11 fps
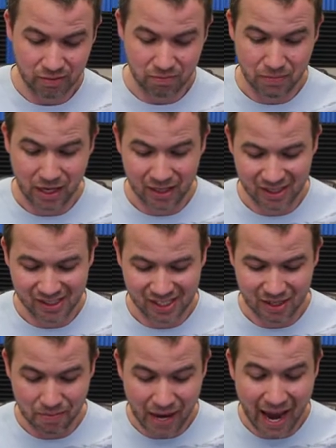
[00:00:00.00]
Minions
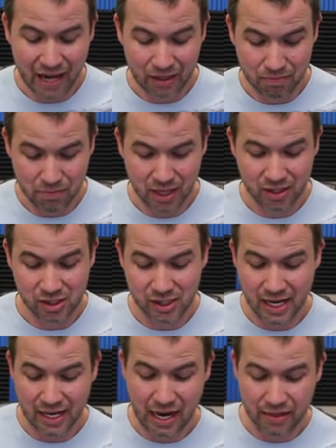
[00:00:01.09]
in the back. Minions should
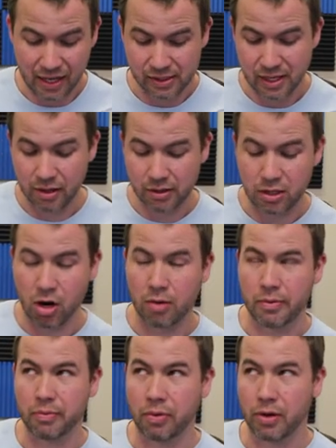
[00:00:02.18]
take out that skeleton
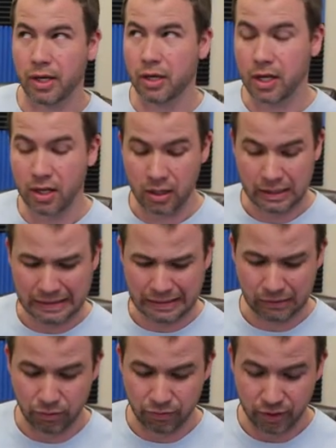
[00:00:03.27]
army pretty good.
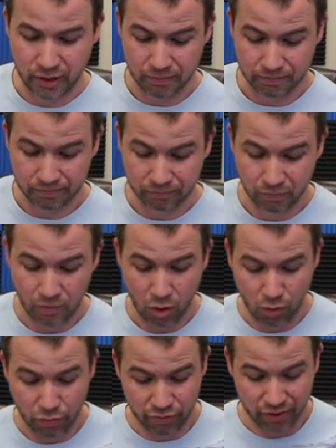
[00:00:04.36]
Hopefully.
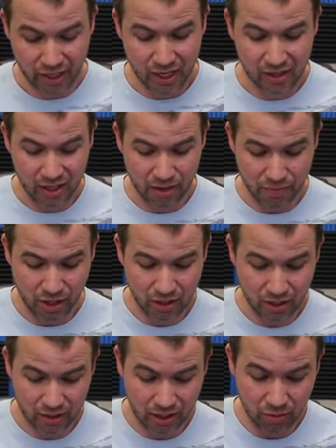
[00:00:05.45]
Hopefully. Come
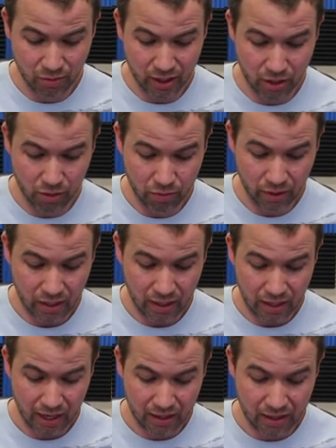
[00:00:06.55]
on. There we go.
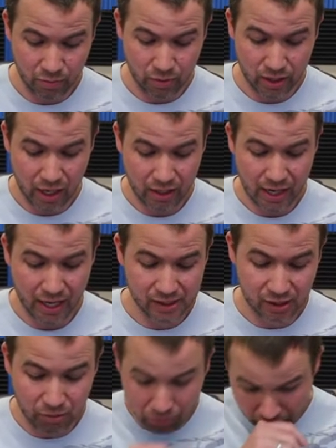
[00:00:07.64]
And then we got a
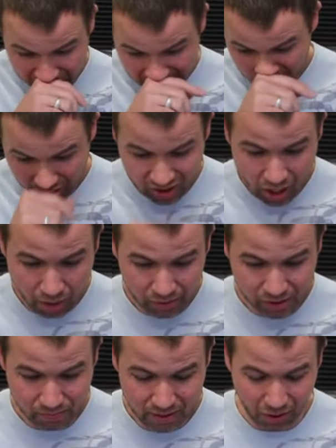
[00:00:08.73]
nice little push here with
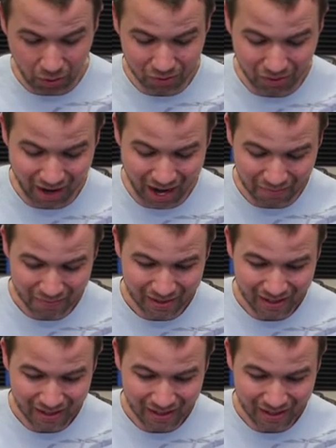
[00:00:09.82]
goblins. Oh, crap.